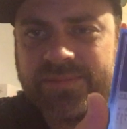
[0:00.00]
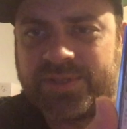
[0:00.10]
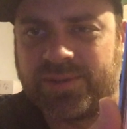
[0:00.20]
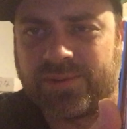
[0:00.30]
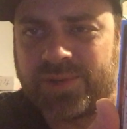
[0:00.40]

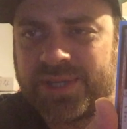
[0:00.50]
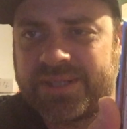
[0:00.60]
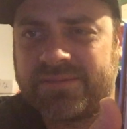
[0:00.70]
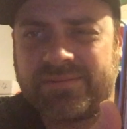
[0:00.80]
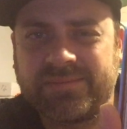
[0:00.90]
Soul
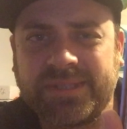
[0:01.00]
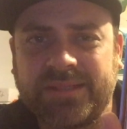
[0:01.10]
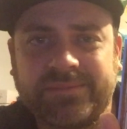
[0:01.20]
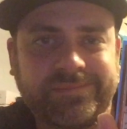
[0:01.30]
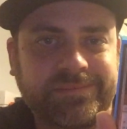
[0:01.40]
Ring. I
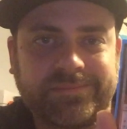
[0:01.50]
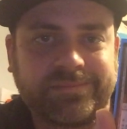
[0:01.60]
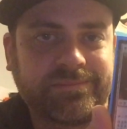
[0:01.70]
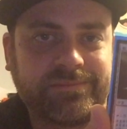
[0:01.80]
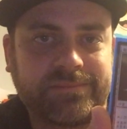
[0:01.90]
mean,
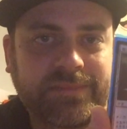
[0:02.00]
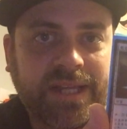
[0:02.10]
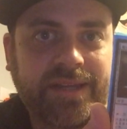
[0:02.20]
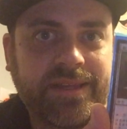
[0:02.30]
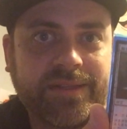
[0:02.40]

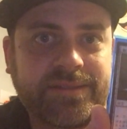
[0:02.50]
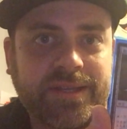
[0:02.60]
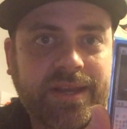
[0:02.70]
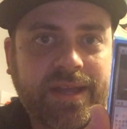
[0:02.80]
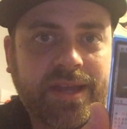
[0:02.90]
I guess
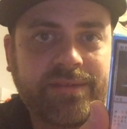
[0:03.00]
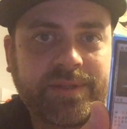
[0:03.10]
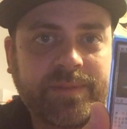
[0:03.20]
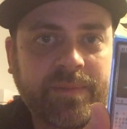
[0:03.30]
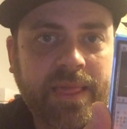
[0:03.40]
you gotta have
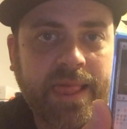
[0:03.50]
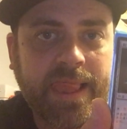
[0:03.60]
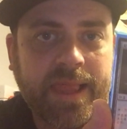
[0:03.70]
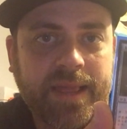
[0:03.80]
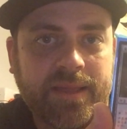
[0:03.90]
it.
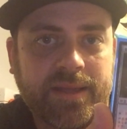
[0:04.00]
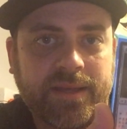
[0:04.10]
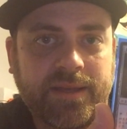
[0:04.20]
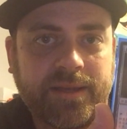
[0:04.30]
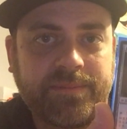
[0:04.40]

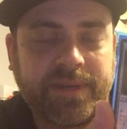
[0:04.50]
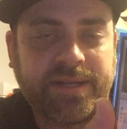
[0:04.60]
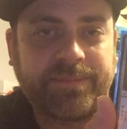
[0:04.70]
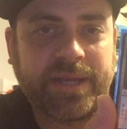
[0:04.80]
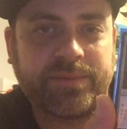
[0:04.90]

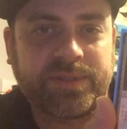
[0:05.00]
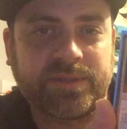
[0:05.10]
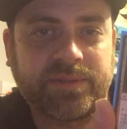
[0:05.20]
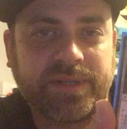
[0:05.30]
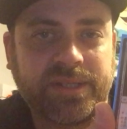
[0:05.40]
My debate with
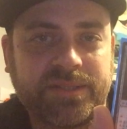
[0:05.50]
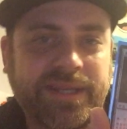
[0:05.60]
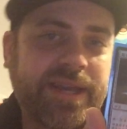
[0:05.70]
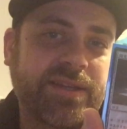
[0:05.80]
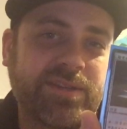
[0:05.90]
Soul Ring is,
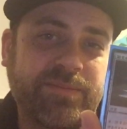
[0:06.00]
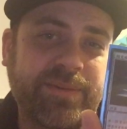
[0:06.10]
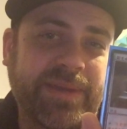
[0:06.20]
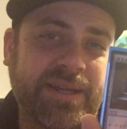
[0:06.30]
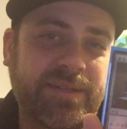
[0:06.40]
yeah, it could
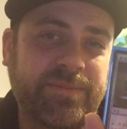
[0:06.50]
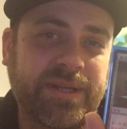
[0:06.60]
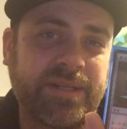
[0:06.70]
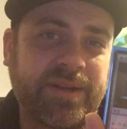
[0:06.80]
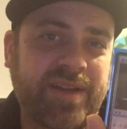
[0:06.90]
be banned,
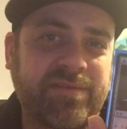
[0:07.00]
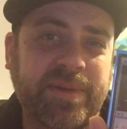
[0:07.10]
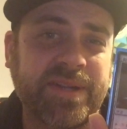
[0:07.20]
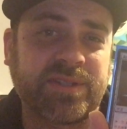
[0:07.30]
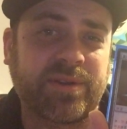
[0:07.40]
but you know,
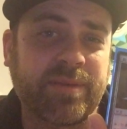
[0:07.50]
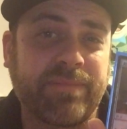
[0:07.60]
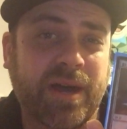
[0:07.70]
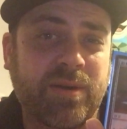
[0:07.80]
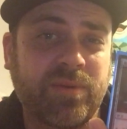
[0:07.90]
everybody's already
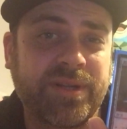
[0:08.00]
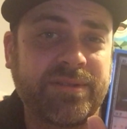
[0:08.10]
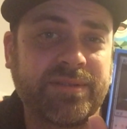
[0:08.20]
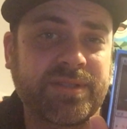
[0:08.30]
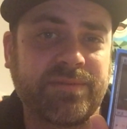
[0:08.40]
bought
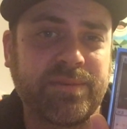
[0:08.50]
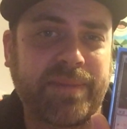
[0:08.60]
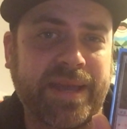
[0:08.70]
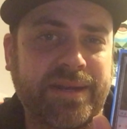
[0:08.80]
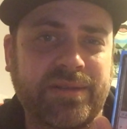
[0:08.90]
one, so if you
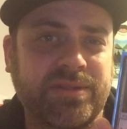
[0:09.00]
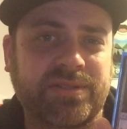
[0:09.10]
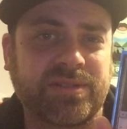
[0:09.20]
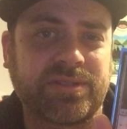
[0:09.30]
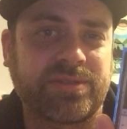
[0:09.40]
ban it, you're
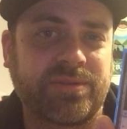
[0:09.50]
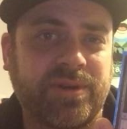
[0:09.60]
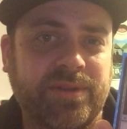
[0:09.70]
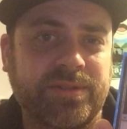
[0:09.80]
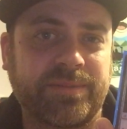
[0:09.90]
just gonna
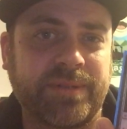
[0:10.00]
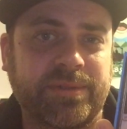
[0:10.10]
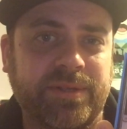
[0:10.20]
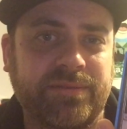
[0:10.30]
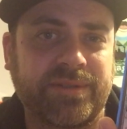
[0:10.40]
screw all those
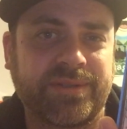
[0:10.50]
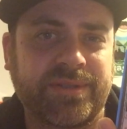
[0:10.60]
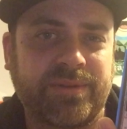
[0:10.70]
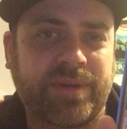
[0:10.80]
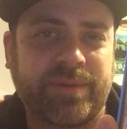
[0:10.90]
people over.
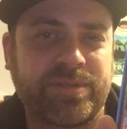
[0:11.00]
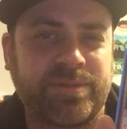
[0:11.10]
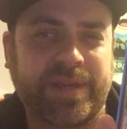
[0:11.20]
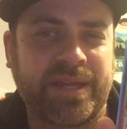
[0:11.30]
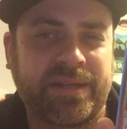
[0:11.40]
So why would
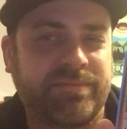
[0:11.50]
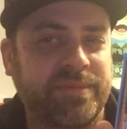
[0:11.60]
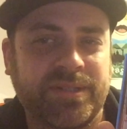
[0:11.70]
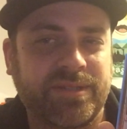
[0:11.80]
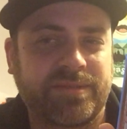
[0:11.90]
you ban it?
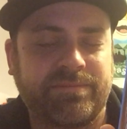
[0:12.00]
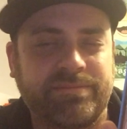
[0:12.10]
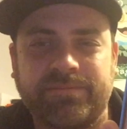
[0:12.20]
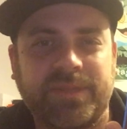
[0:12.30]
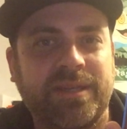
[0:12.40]
Just
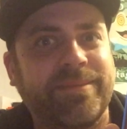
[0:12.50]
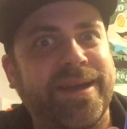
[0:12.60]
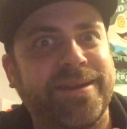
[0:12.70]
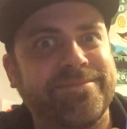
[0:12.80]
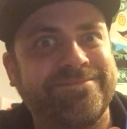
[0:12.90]
keep
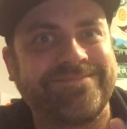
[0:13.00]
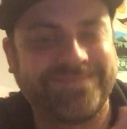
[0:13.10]
buying them.